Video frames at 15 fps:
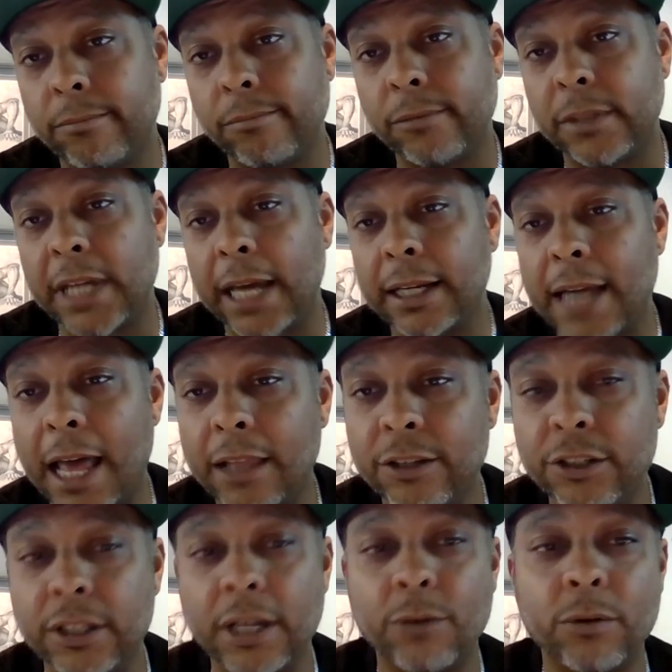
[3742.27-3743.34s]

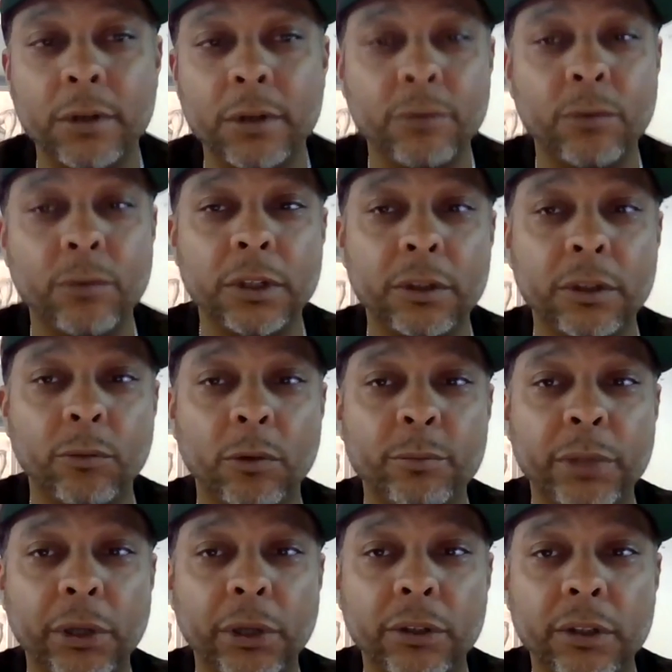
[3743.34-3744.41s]
technology that we're
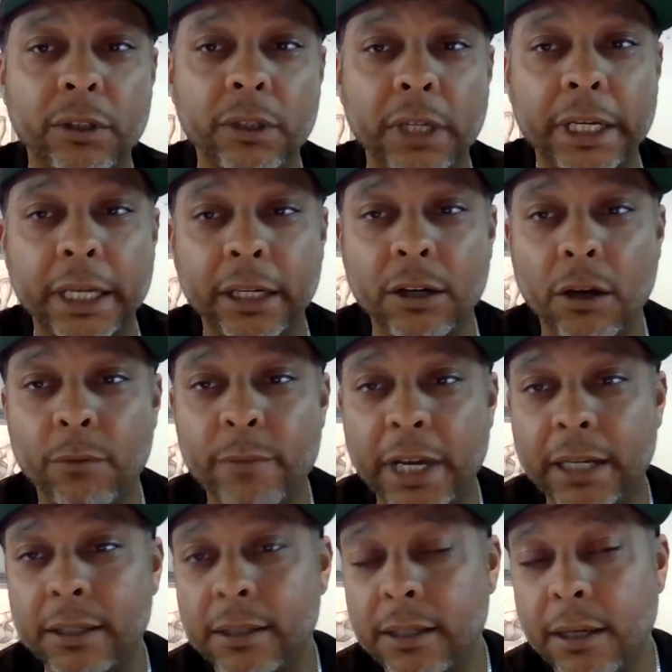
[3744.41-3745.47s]
building called
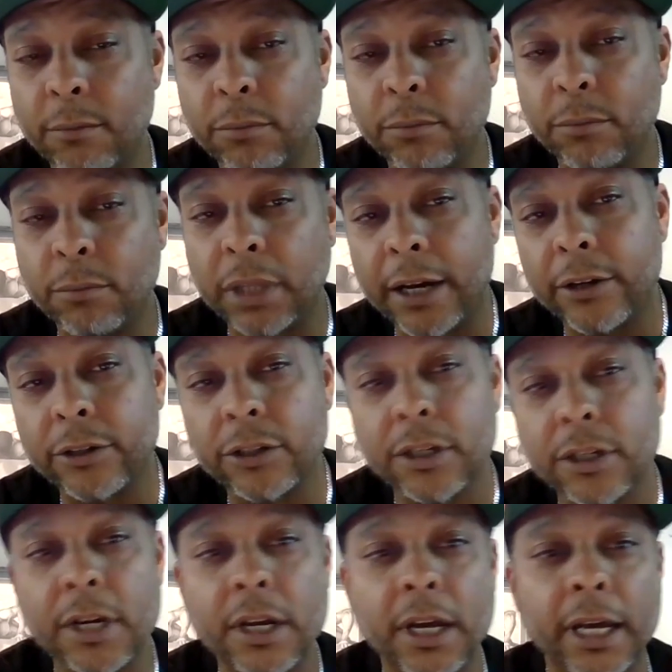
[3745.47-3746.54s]
MetaStem players.
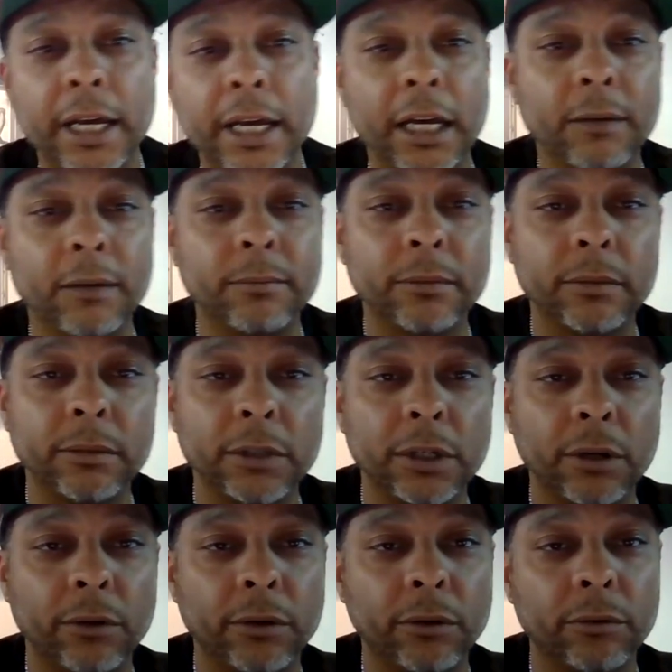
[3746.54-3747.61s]

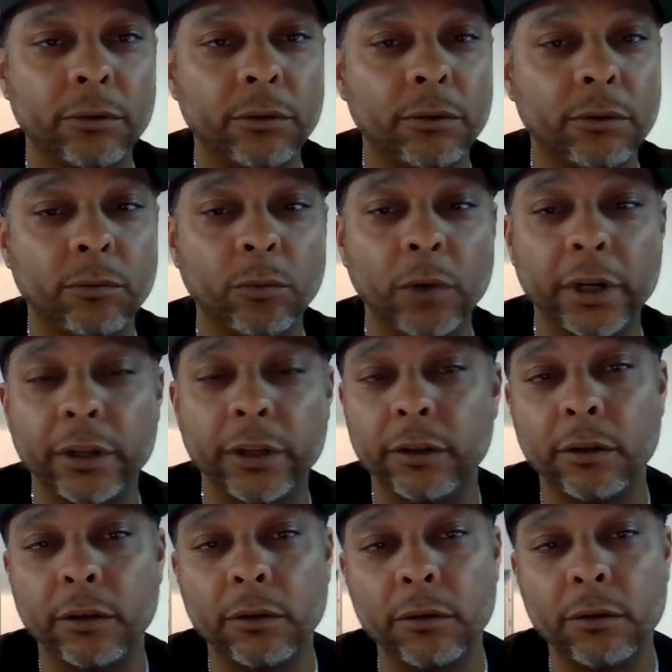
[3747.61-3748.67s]
Where the
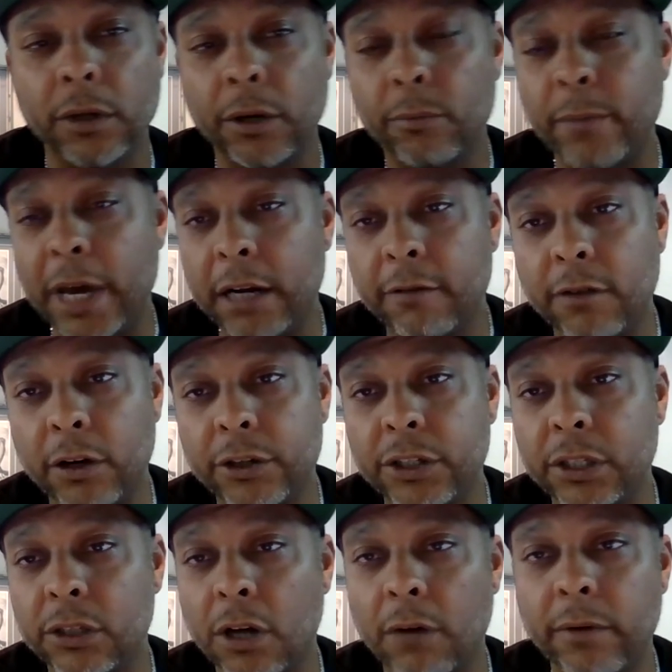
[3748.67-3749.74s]
metaverse
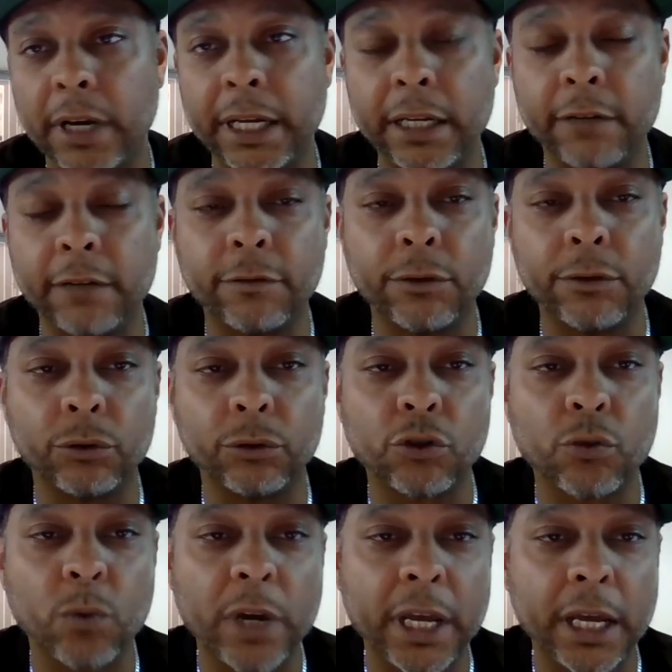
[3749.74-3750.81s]
is already in full
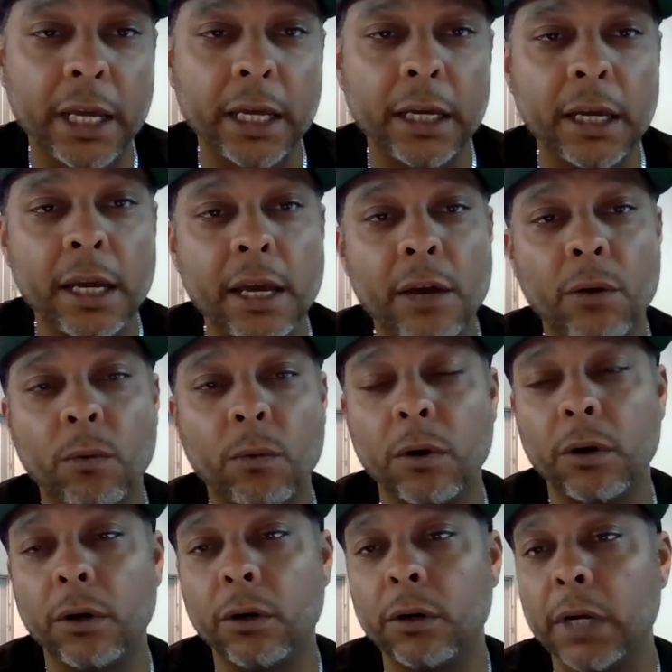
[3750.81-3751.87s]
swing.
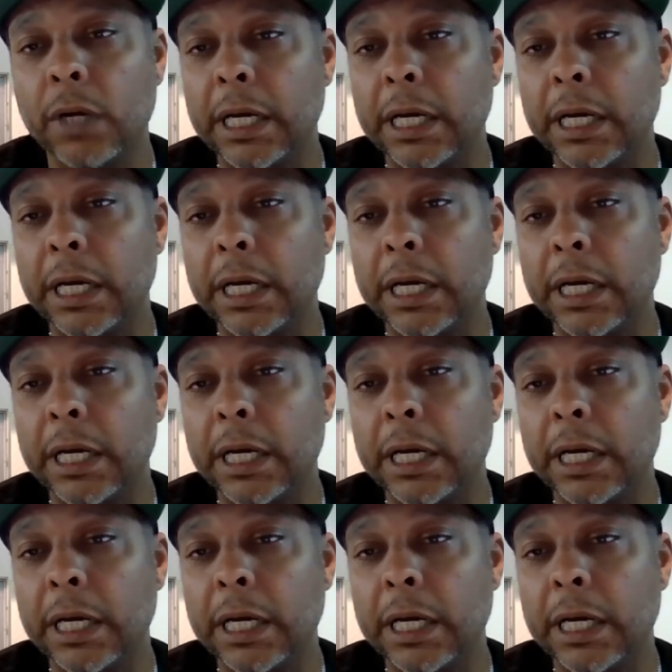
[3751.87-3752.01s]
We're